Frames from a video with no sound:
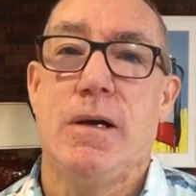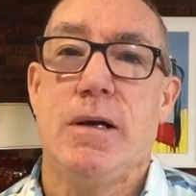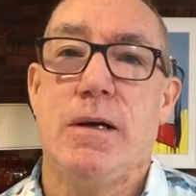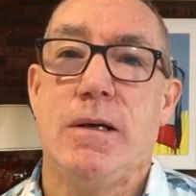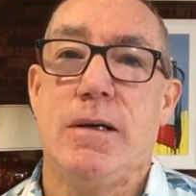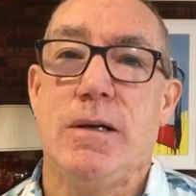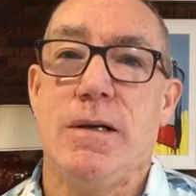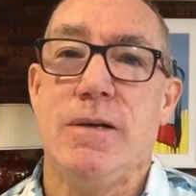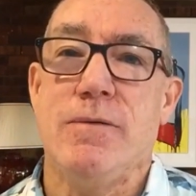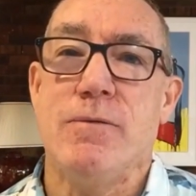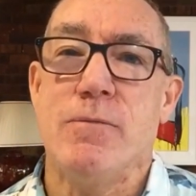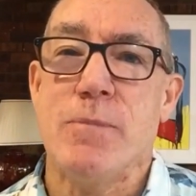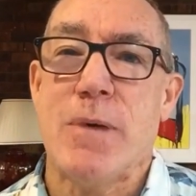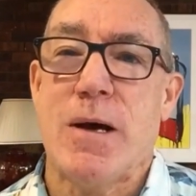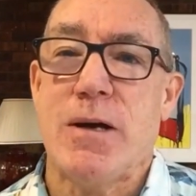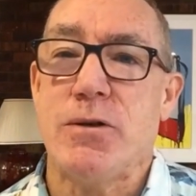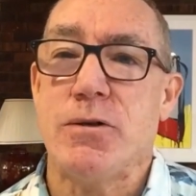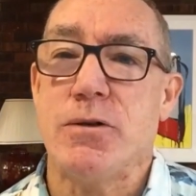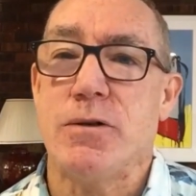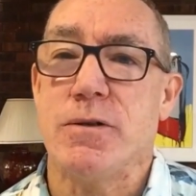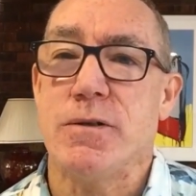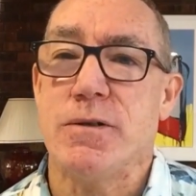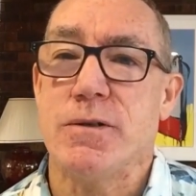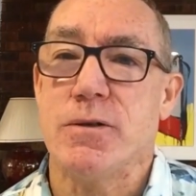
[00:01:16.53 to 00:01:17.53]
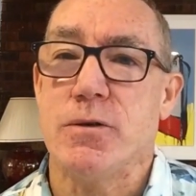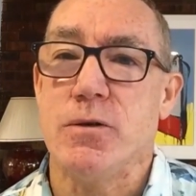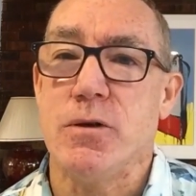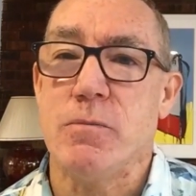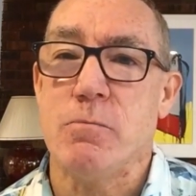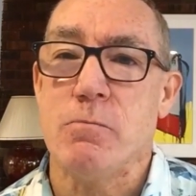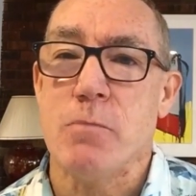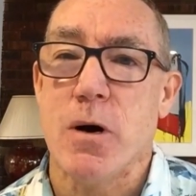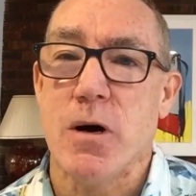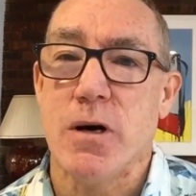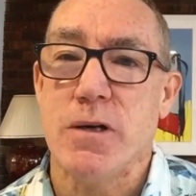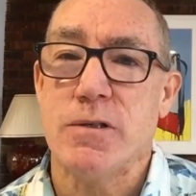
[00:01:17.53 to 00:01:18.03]
information to suit
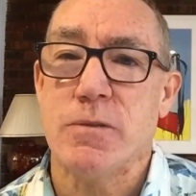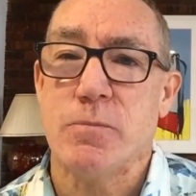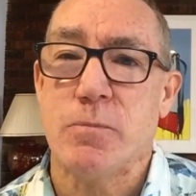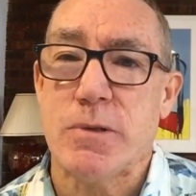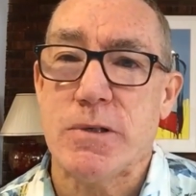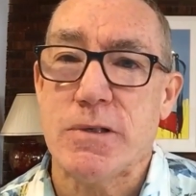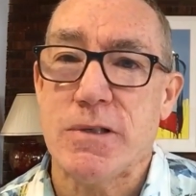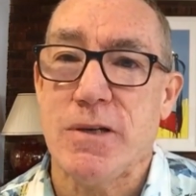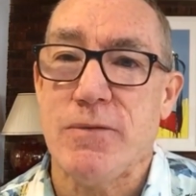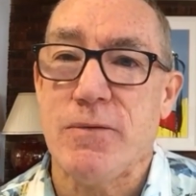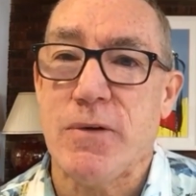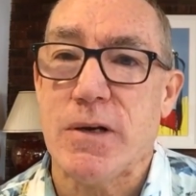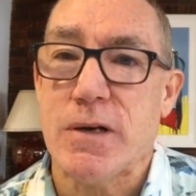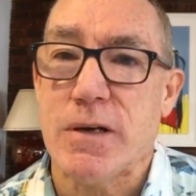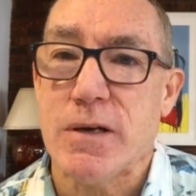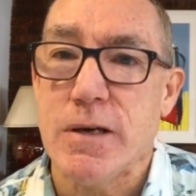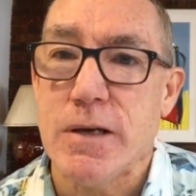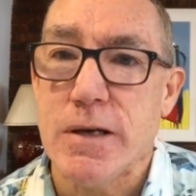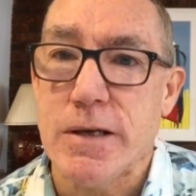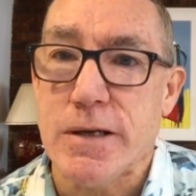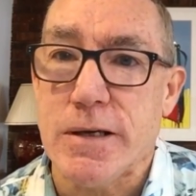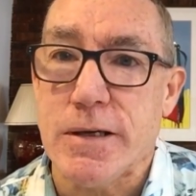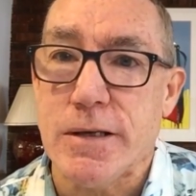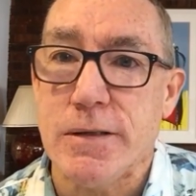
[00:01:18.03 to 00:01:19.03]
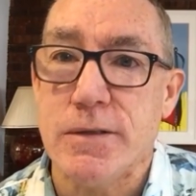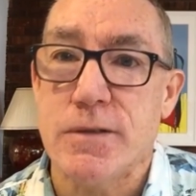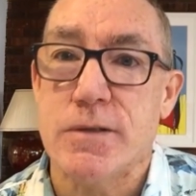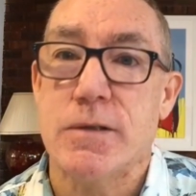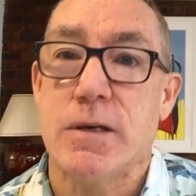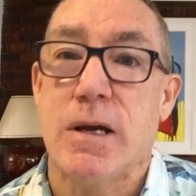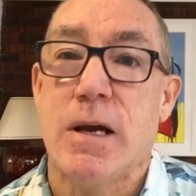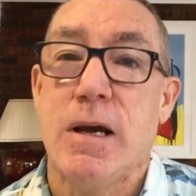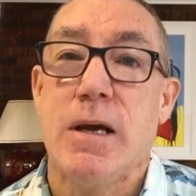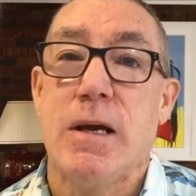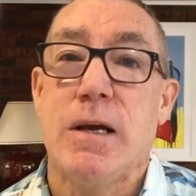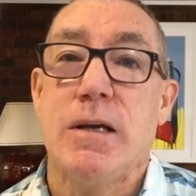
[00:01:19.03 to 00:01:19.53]
my specific needs.
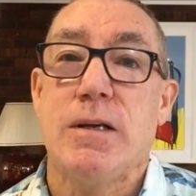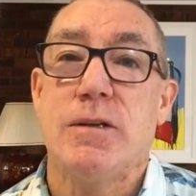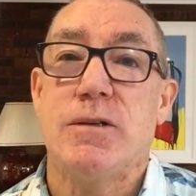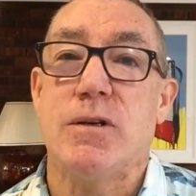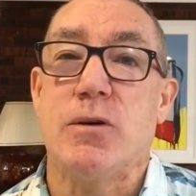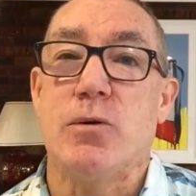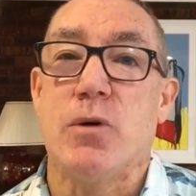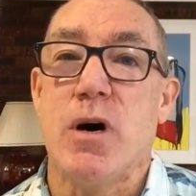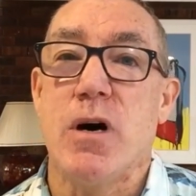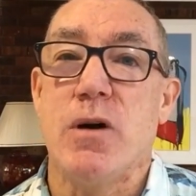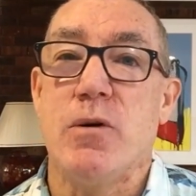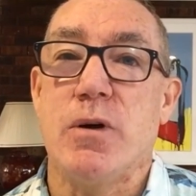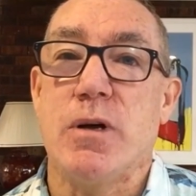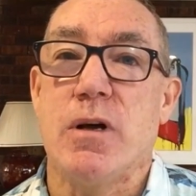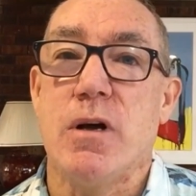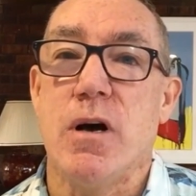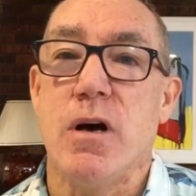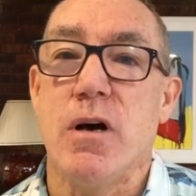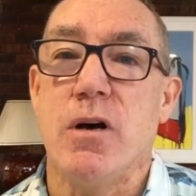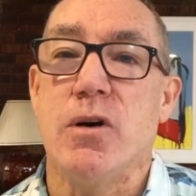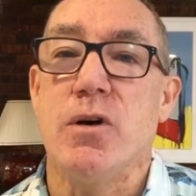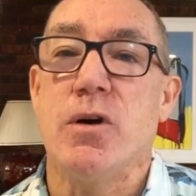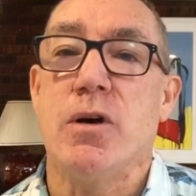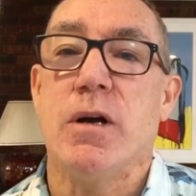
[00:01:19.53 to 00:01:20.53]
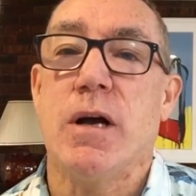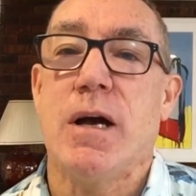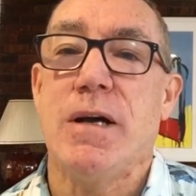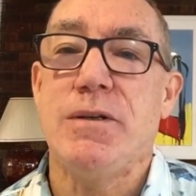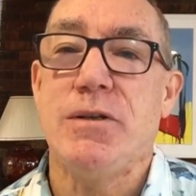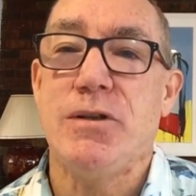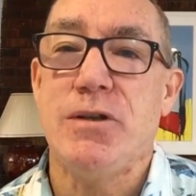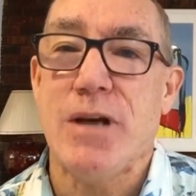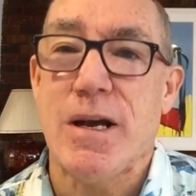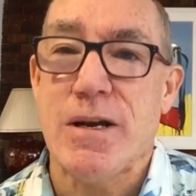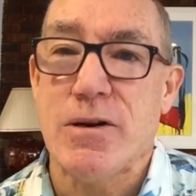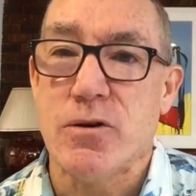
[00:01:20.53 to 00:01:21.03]
So I rely on a
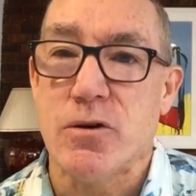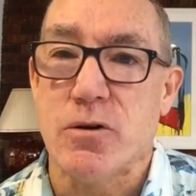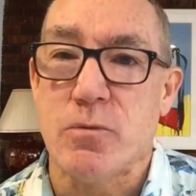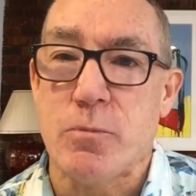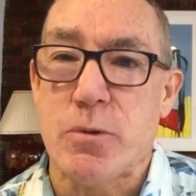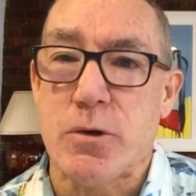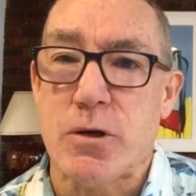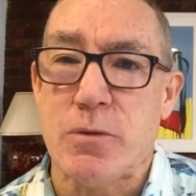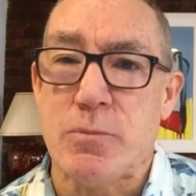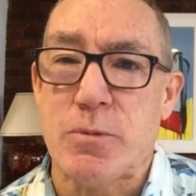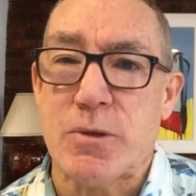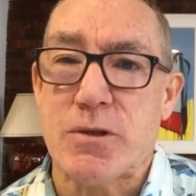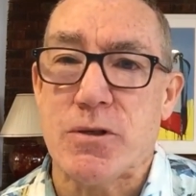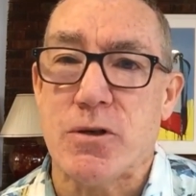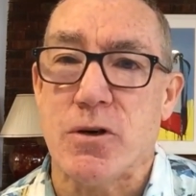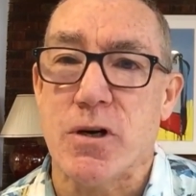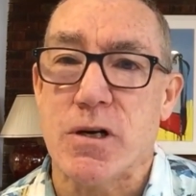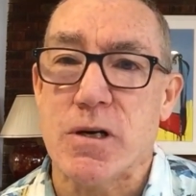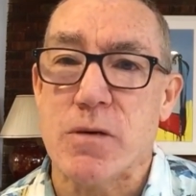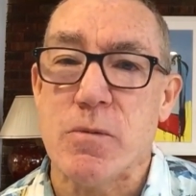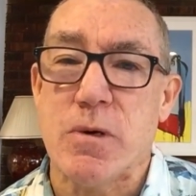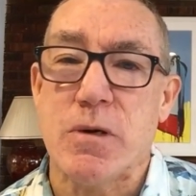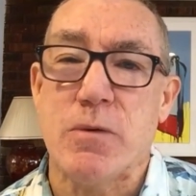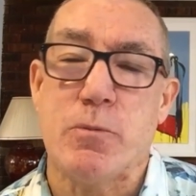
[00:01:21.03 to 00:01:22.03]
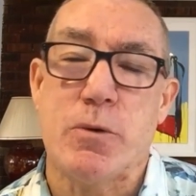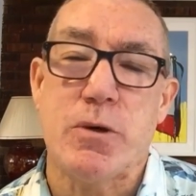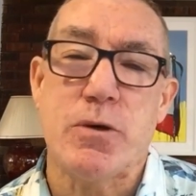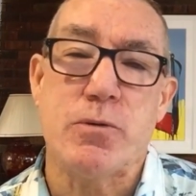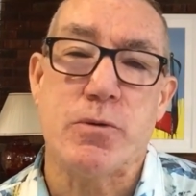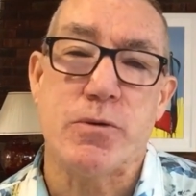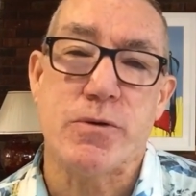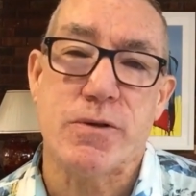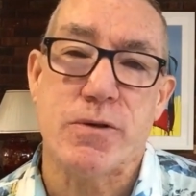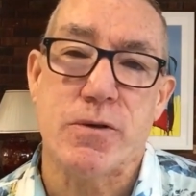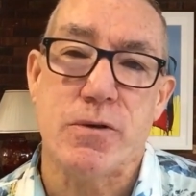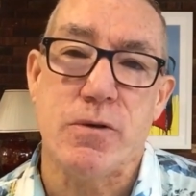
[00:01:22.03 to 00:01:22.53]
general purpose document which
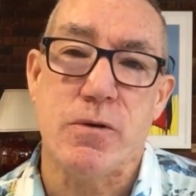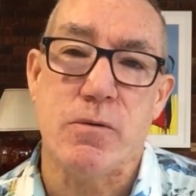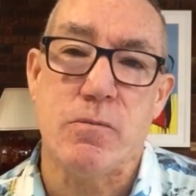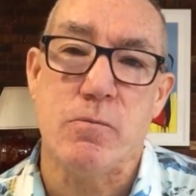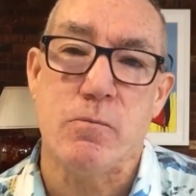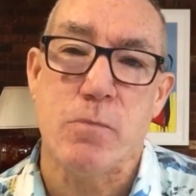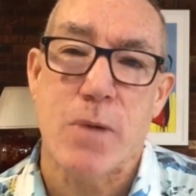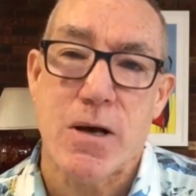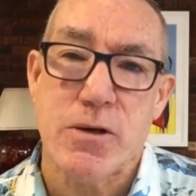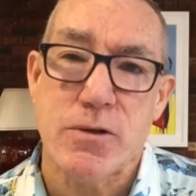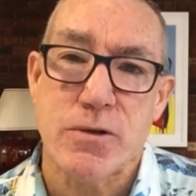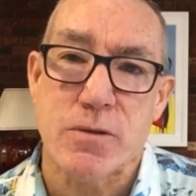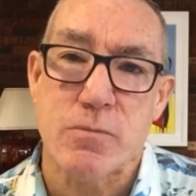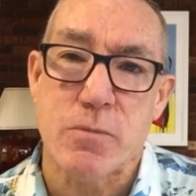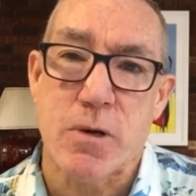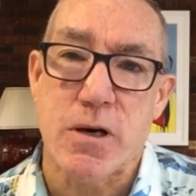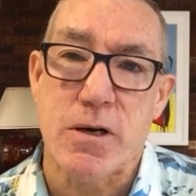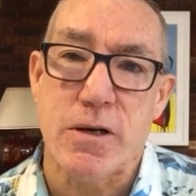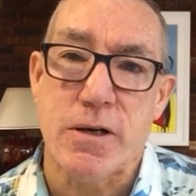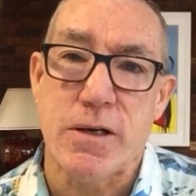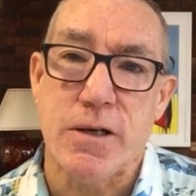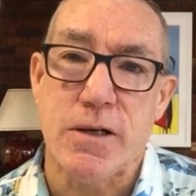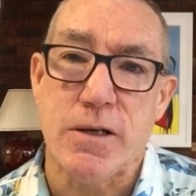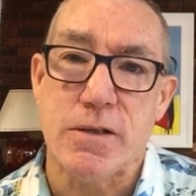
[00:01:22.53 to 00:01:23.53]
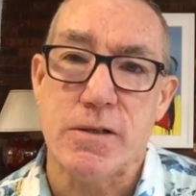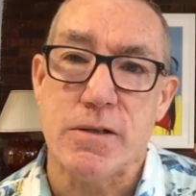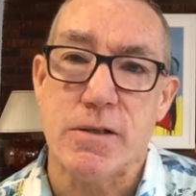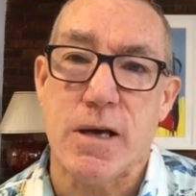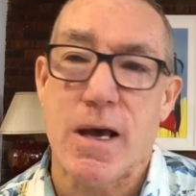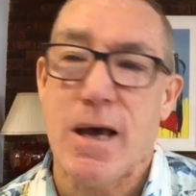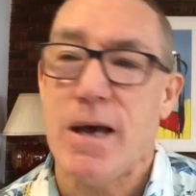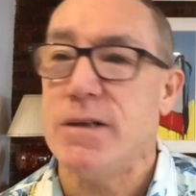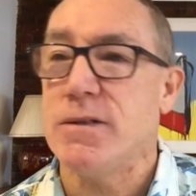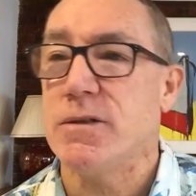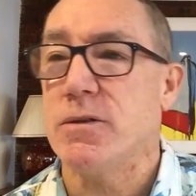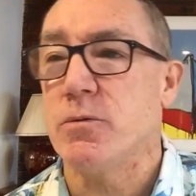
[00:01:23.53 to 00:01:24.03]
will suit most of my needs
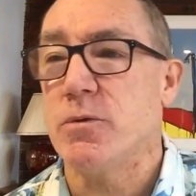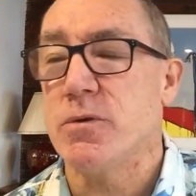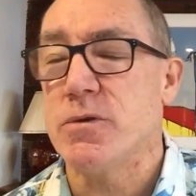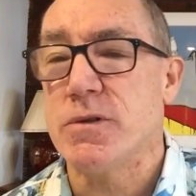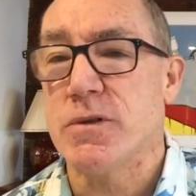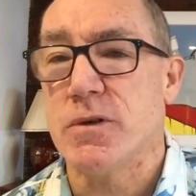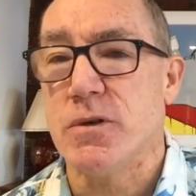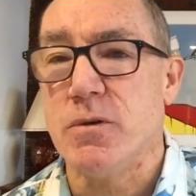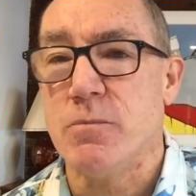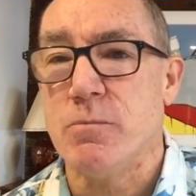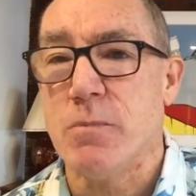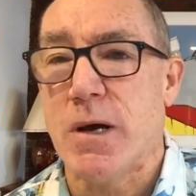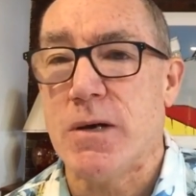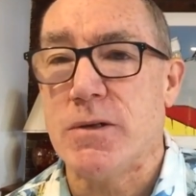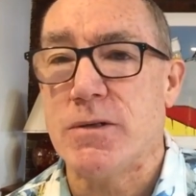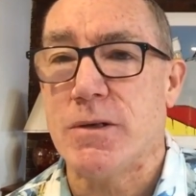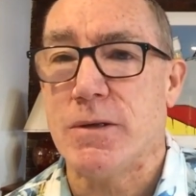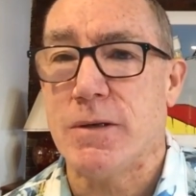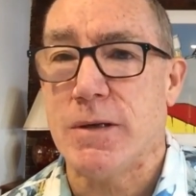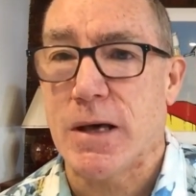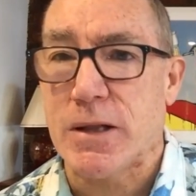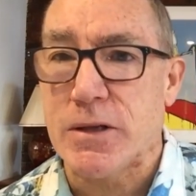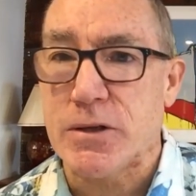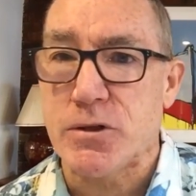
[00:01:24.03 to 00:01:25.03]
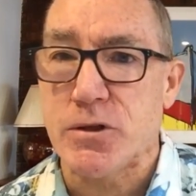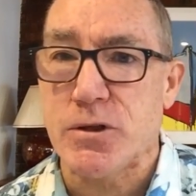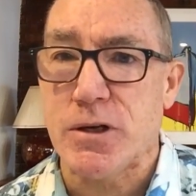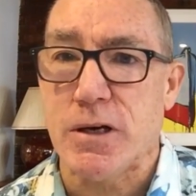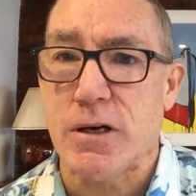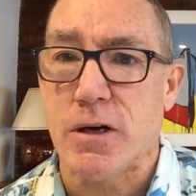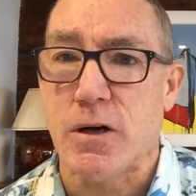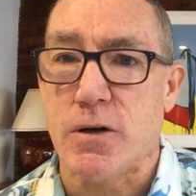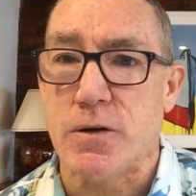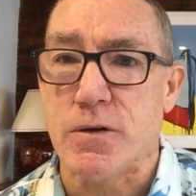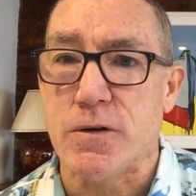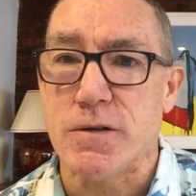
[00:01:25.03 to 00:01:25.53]
as it will suit most of the other
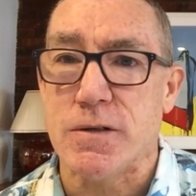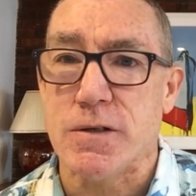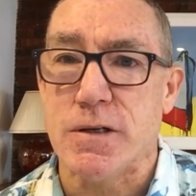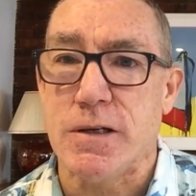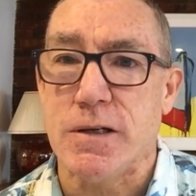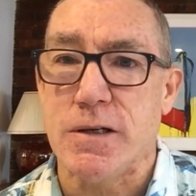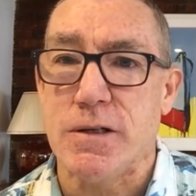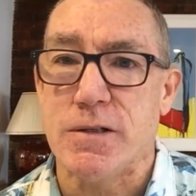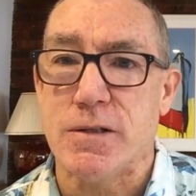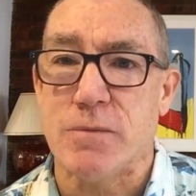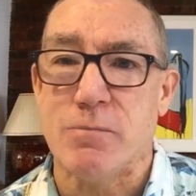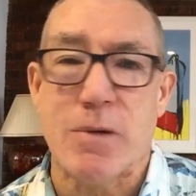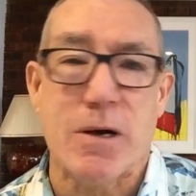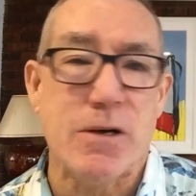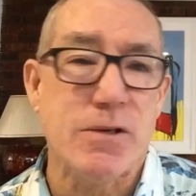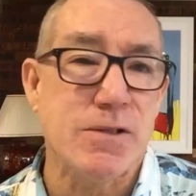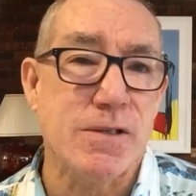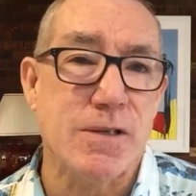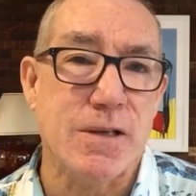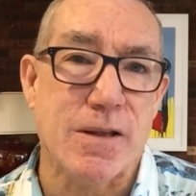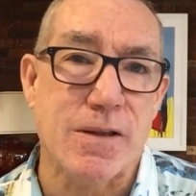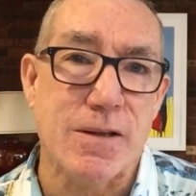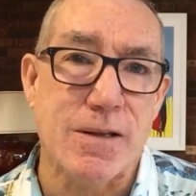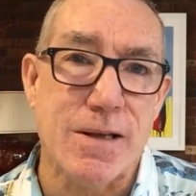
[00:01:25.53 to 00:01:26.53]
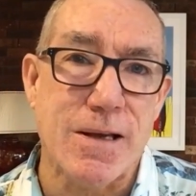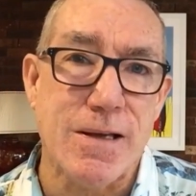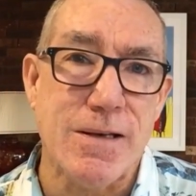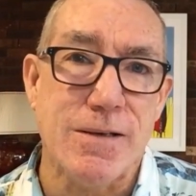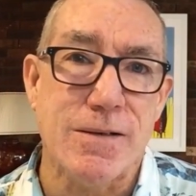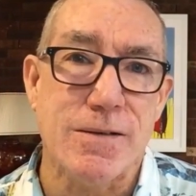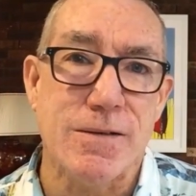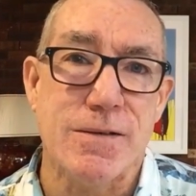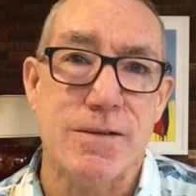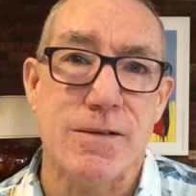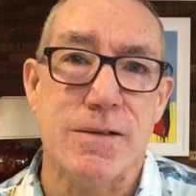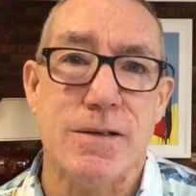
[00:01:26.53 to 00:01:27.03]
shareholders' needs and most of the other
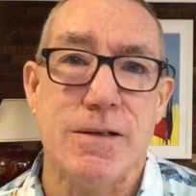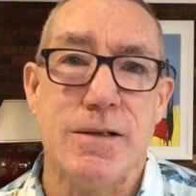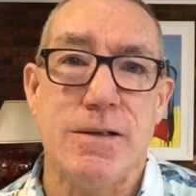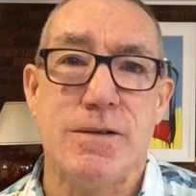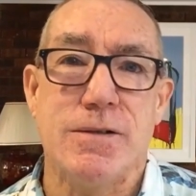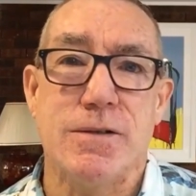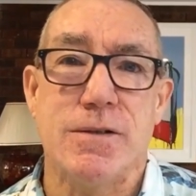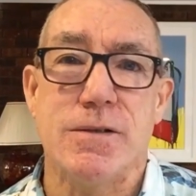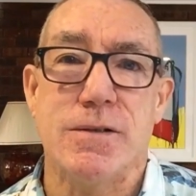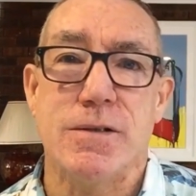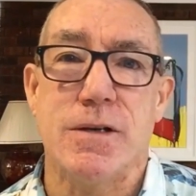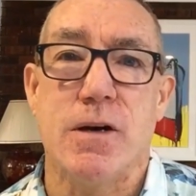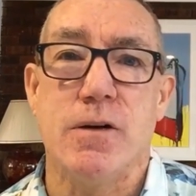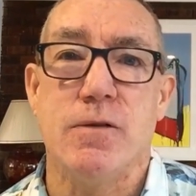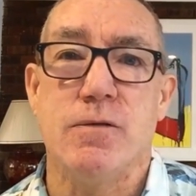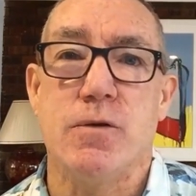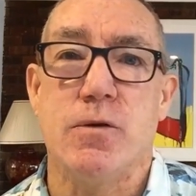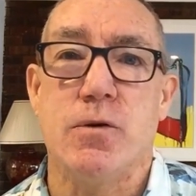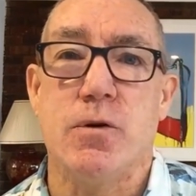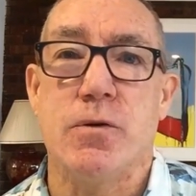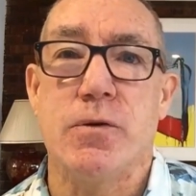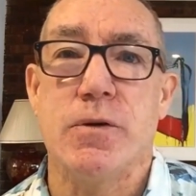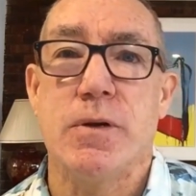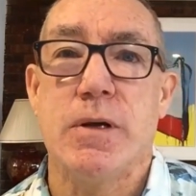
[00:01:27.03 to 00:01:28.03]
lenders' needs and so forth.